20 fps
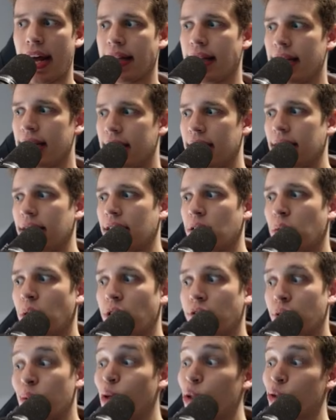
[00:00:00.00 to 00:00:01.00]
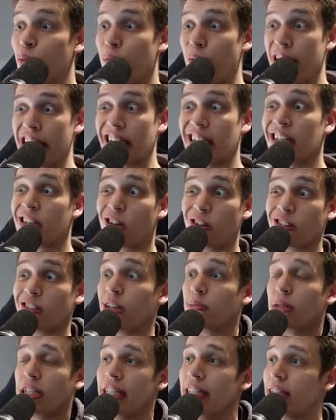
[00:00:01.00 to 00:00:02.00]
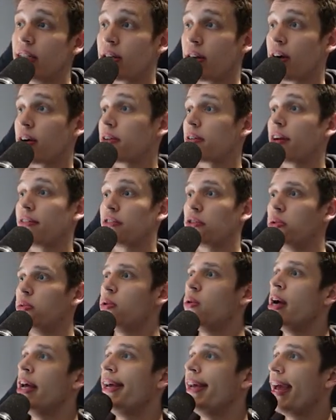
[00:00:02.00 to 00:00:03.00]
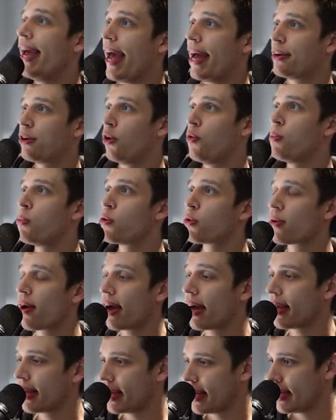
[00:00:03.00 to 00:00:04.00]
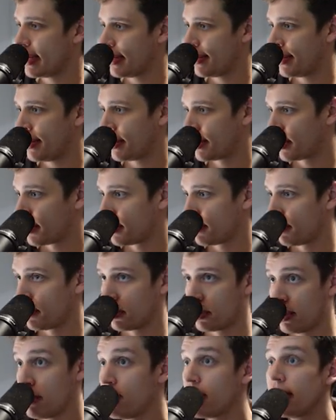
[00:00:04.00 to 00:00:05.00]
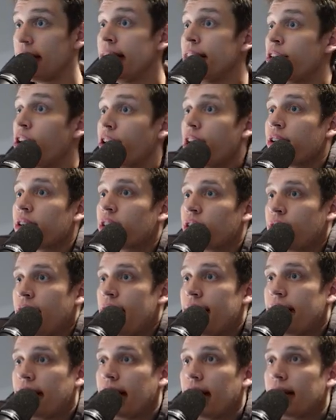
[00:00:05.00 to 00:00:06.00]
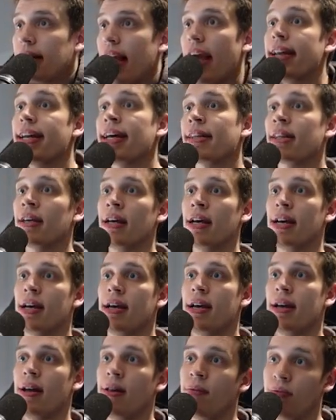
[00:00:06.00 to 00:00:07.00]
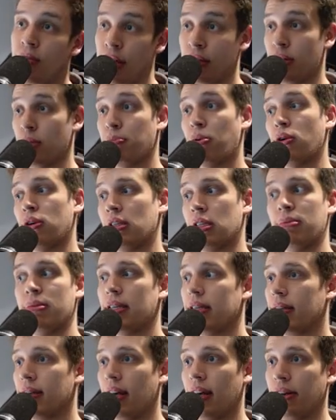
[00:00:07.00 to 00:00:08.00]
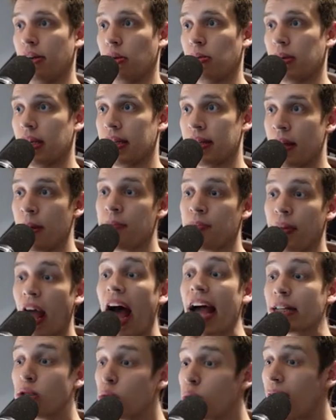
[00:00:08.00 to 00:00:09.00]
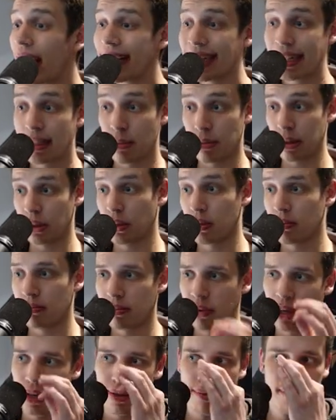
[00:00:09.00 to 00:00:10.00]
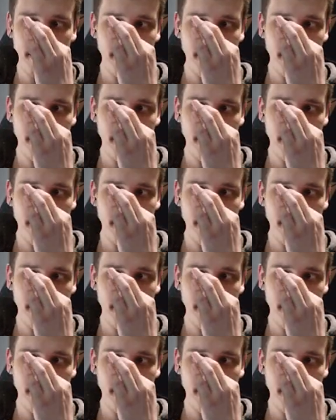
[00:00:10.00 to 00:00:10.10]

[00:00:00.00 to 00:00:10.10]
think this is one of the most basic concepts in StarCraft 2, and Homura is seemingly not understanding it, and that disappoints me a little bit. I do like his build, well,